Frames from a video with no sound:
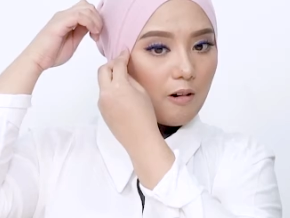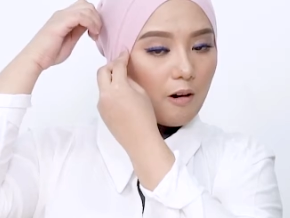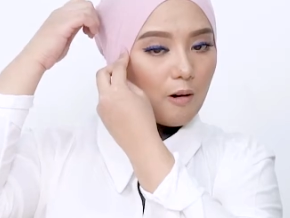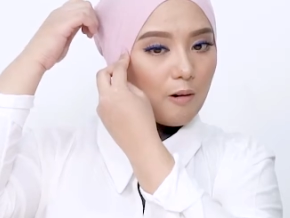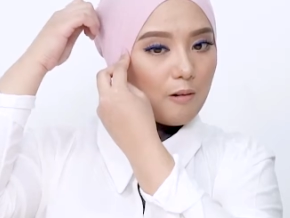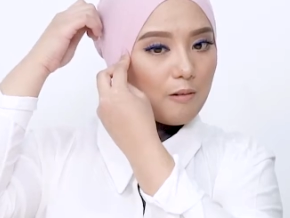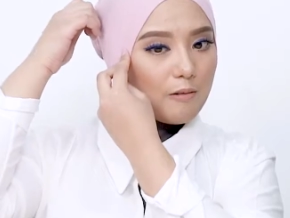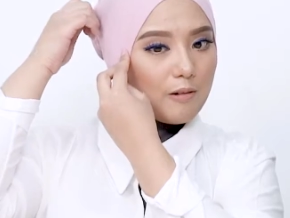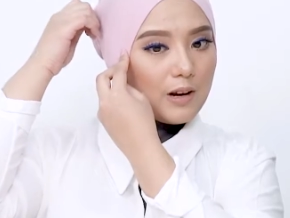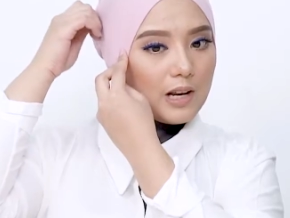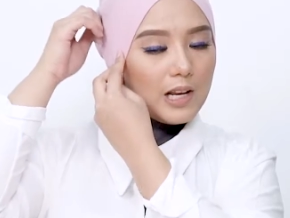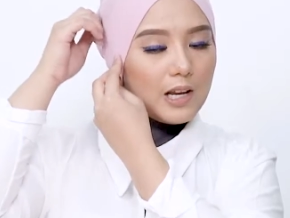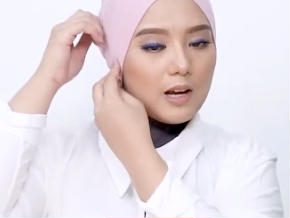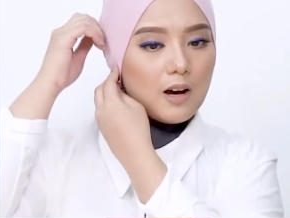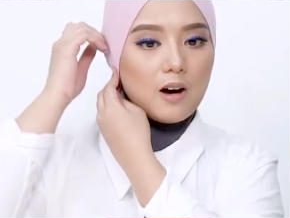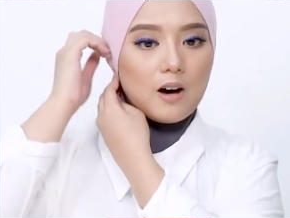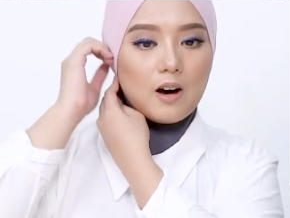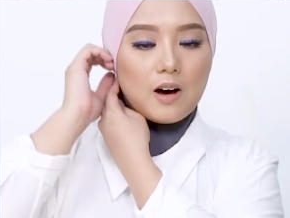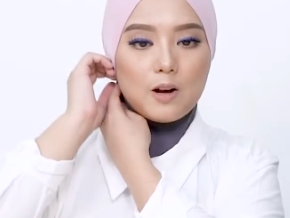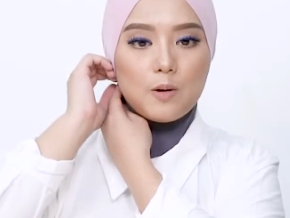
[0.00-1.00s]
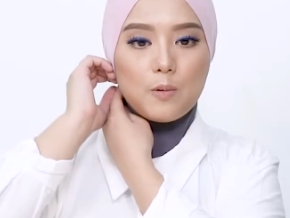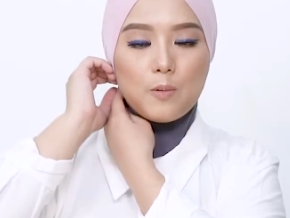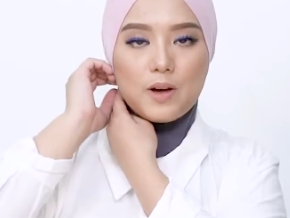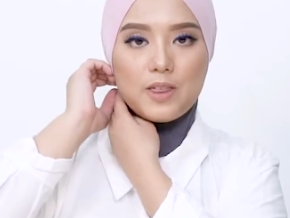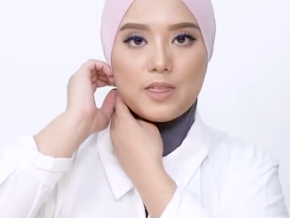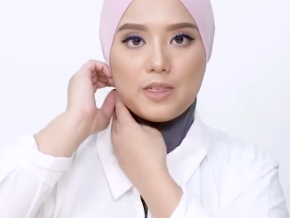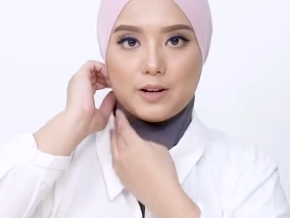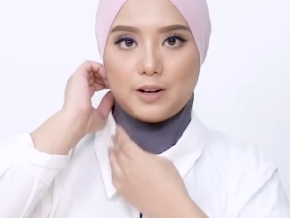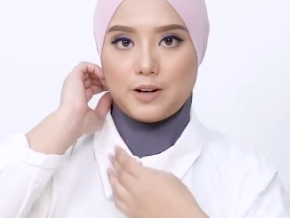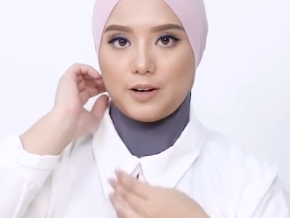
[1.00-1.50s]
or really hot
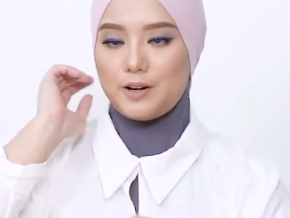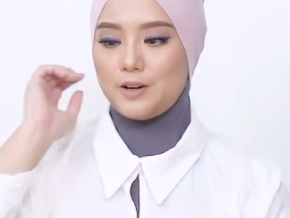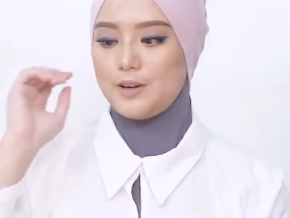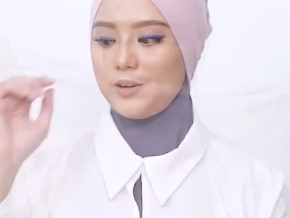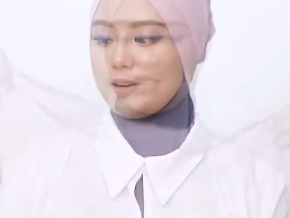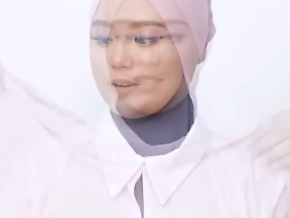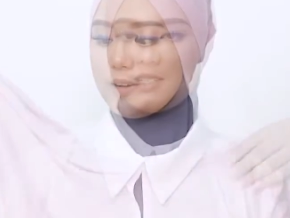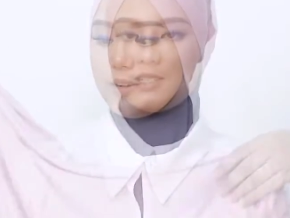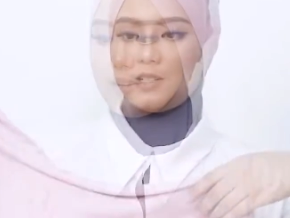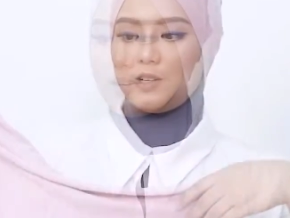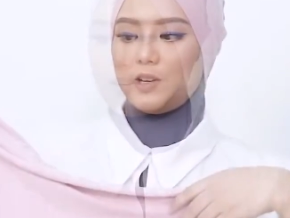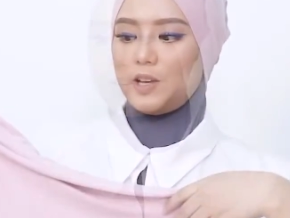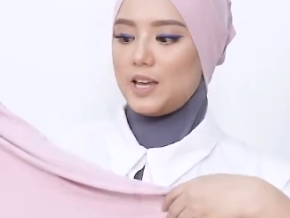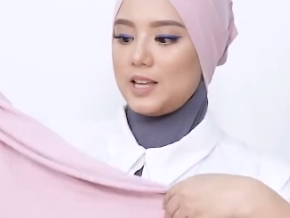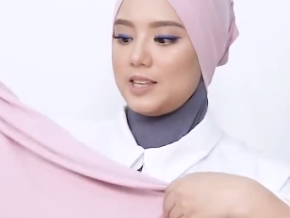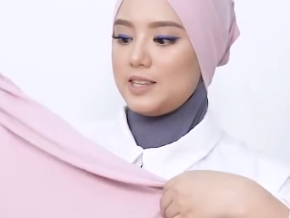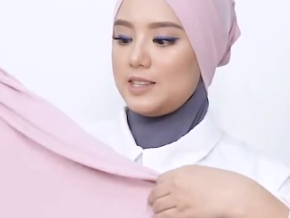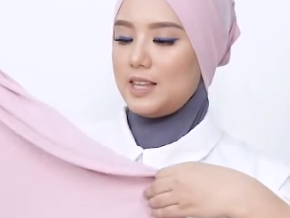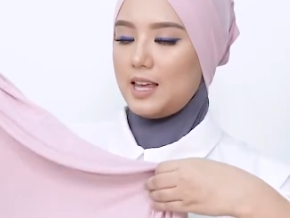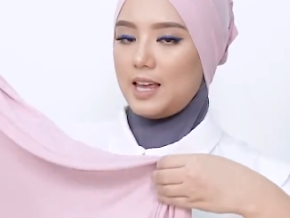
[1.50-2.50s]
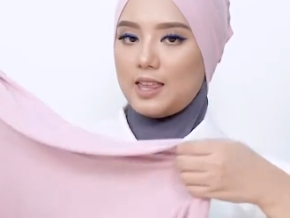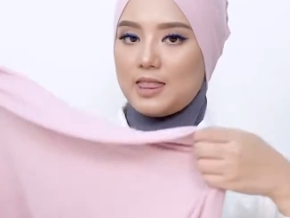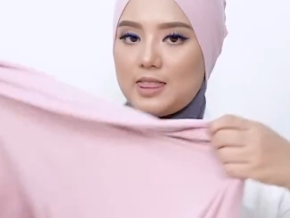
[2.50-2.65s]
weather. So you can take